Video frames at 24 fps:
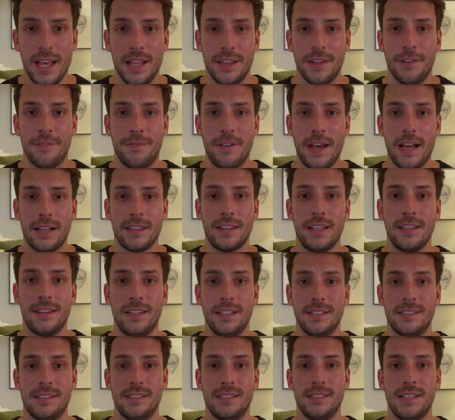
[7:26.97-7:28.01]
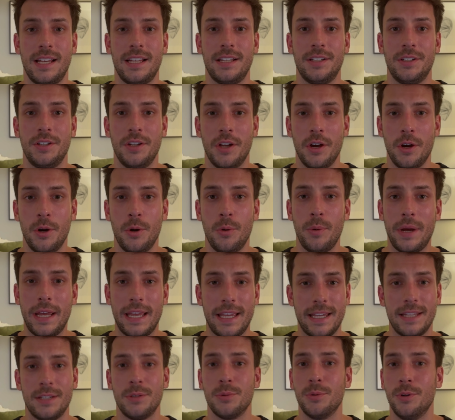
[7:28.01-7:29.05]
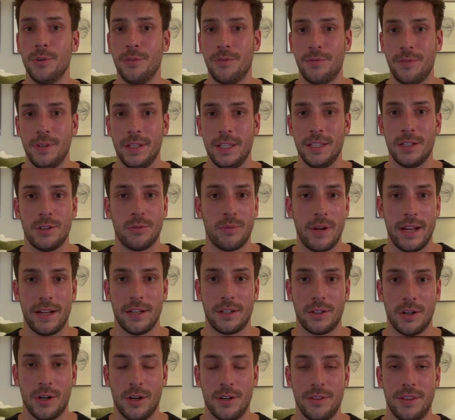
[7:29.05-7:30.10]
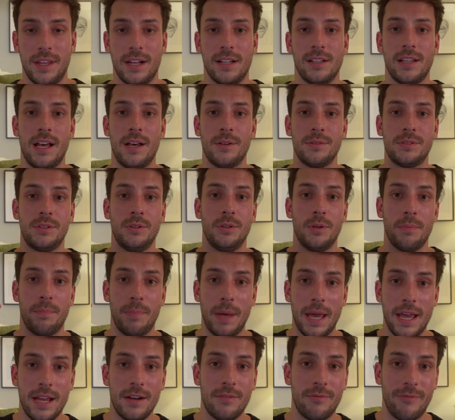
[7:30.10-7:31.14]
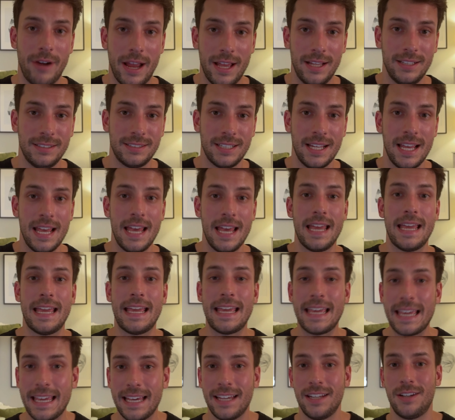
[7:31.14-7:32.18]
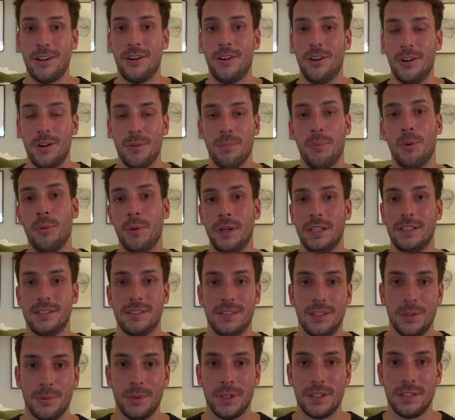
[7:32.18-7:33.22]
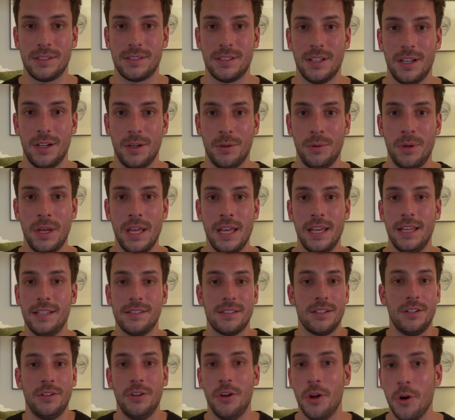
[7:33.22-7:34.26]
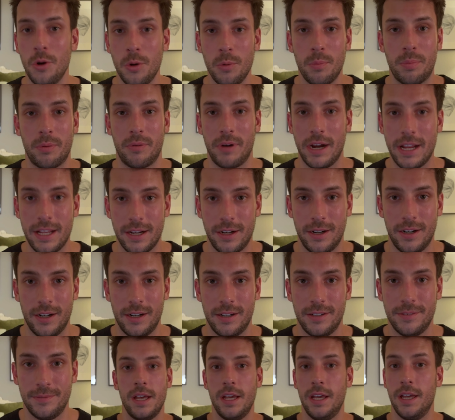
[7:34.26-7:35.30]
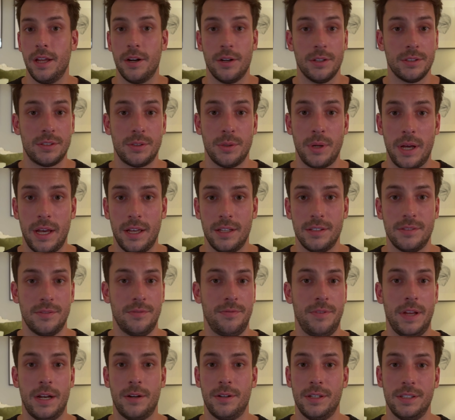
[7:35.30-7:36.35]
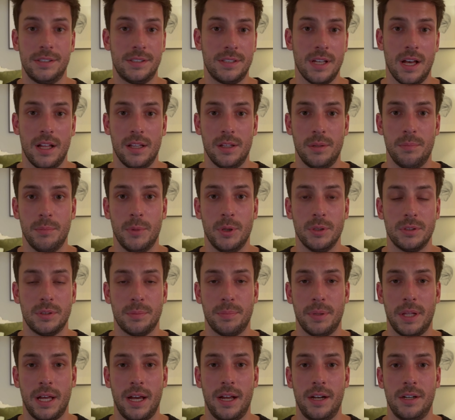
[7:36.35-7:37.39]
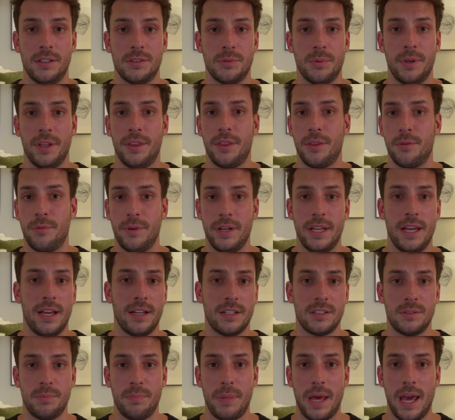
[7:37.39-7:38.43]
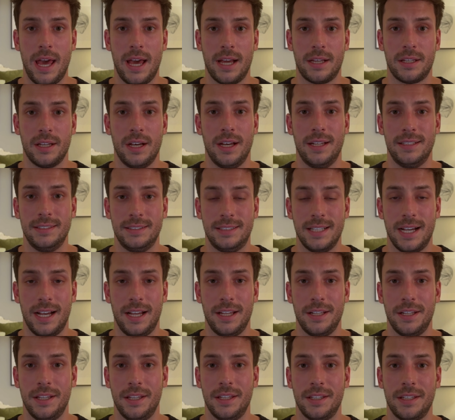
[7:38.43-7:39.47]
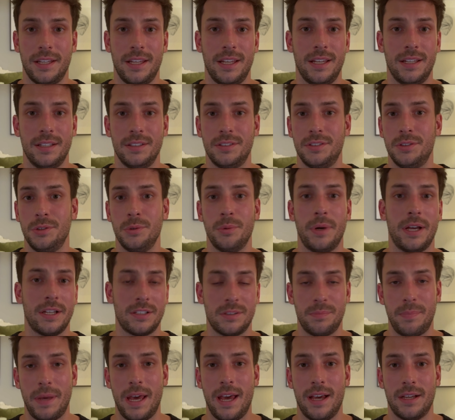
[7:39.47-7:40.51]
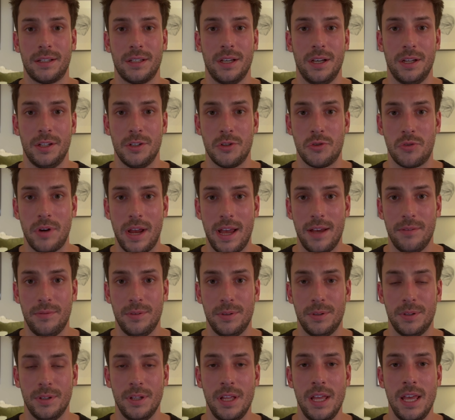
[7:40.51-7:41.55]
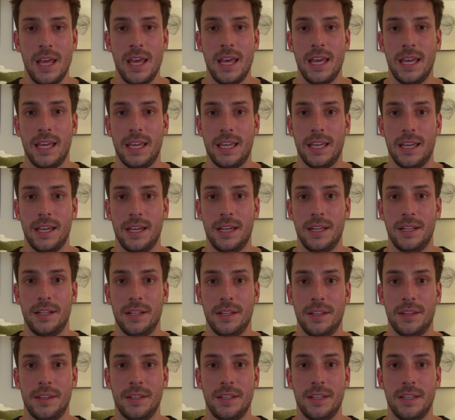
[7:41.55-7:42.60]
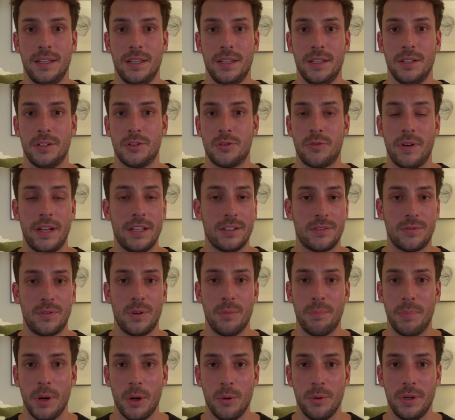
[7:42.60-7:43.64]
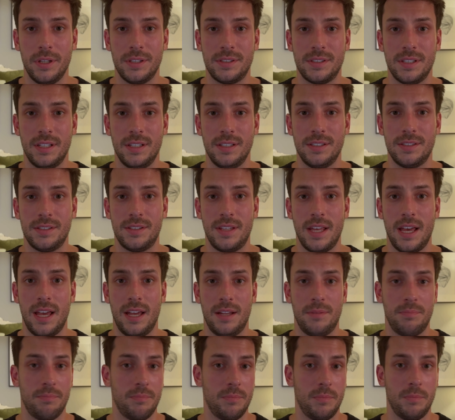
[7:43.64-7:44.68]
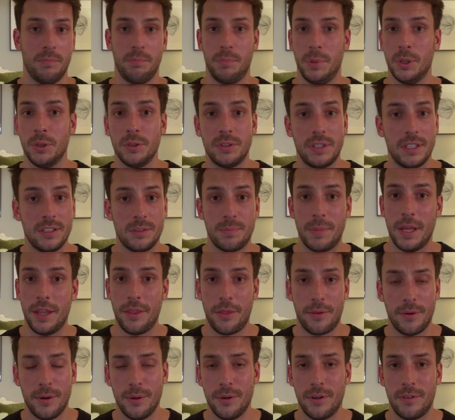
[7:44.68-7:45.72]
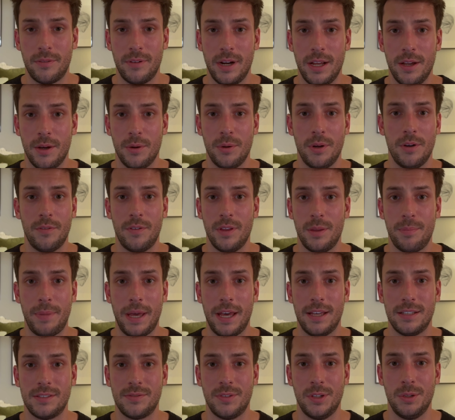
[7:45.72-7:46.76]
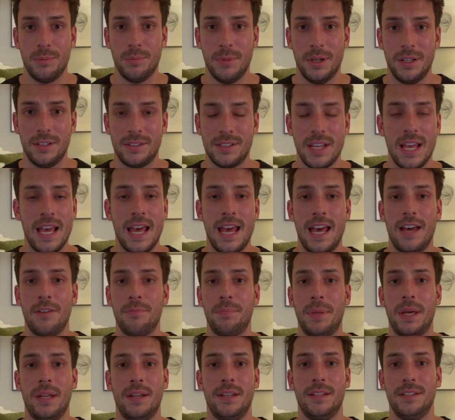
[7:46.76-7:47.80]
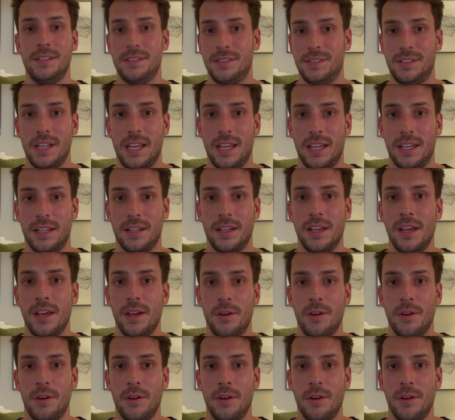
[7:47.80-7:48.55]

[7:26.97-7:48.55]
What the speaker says: The fact that this is a no annual fee credit card that allows you to pay rent and earn points doing so is a no-brainer. It also has very solid multipliers with 3x back on dining and 2x back on travel, and the transfer bonuses that BILT has been thrown around over the past few months have been insane.